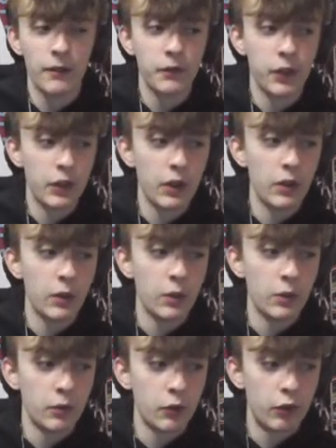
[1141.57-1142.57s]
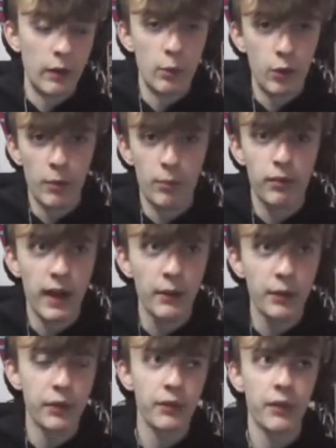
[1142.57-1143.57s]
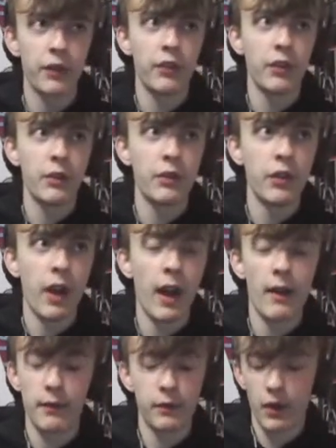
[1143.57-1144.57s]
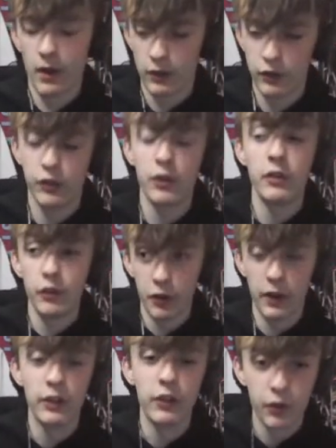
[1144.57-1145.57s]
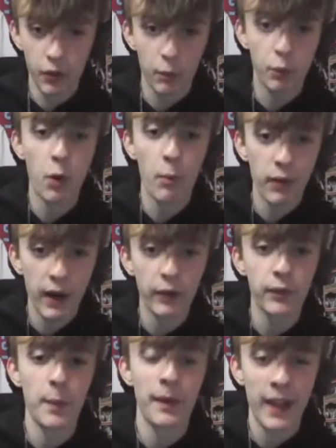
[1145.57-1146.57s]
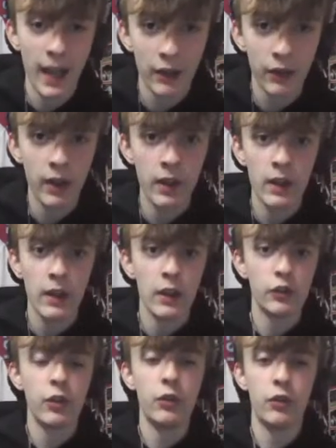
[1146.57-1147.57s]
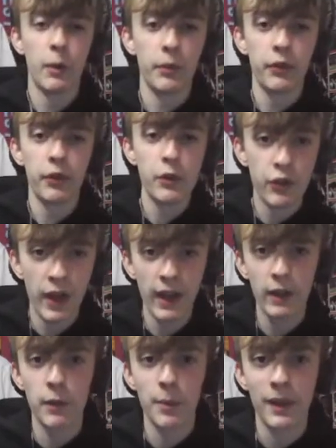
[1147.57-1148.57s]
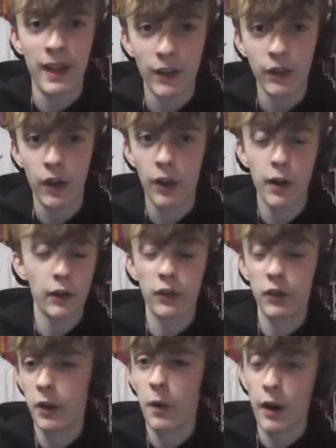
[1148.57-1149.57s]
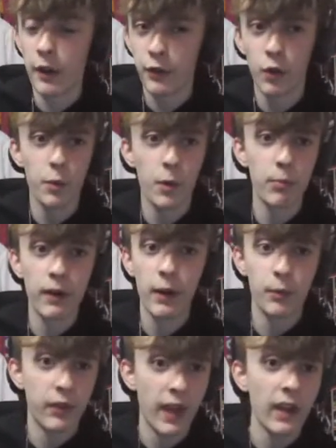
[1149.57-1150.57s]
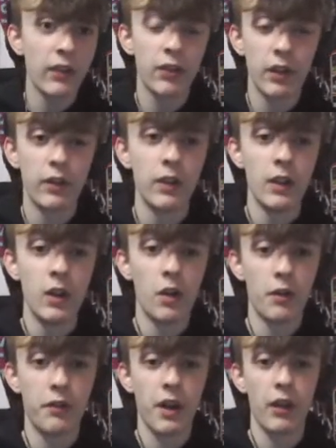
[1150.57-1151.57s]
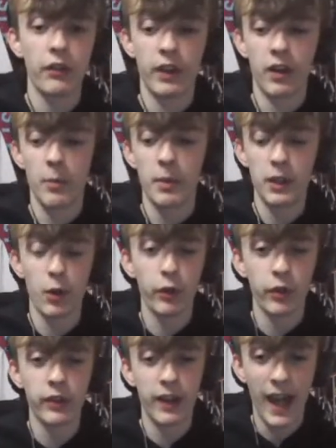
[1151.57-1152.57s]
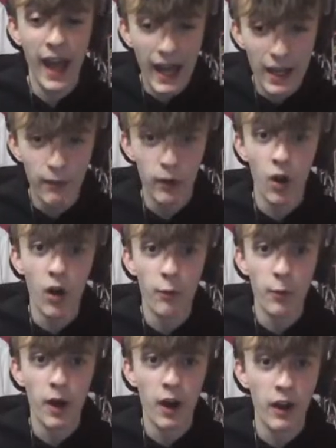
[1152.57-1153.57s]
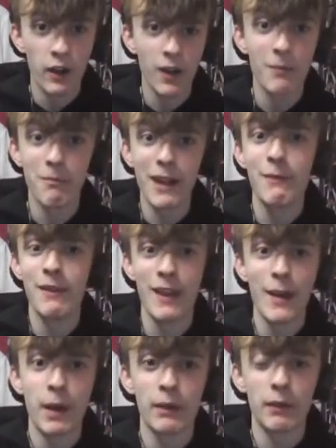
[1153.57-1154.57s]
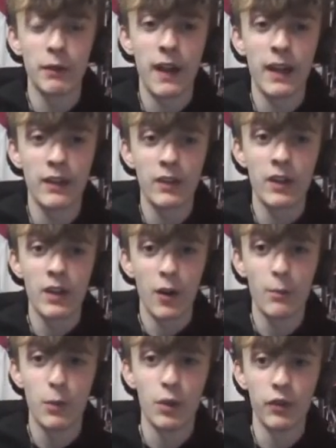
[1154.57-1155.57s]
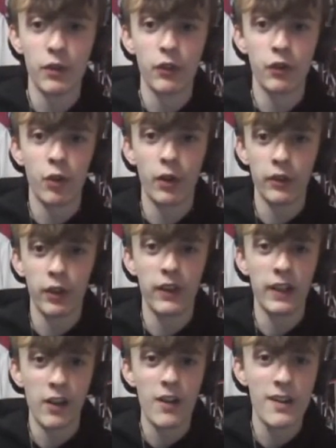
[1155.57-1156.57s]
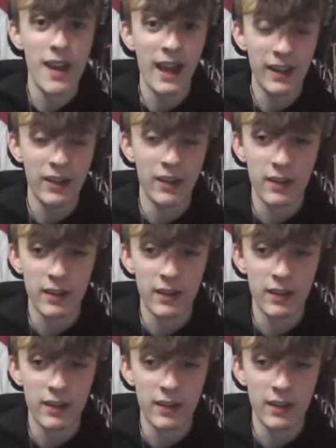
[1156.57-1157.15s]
Do you drop Ward-Prowse for do you drop Ward-Prowse for Paqueta? Do you drop Souček for Paqueta? Yeah. I know. Do you know what? I thought Ward-Prowse was excellent on Thursday night, but he also did a hell of a lot of work. And maybe that might reflect on Moyes' choice because he looked knackered.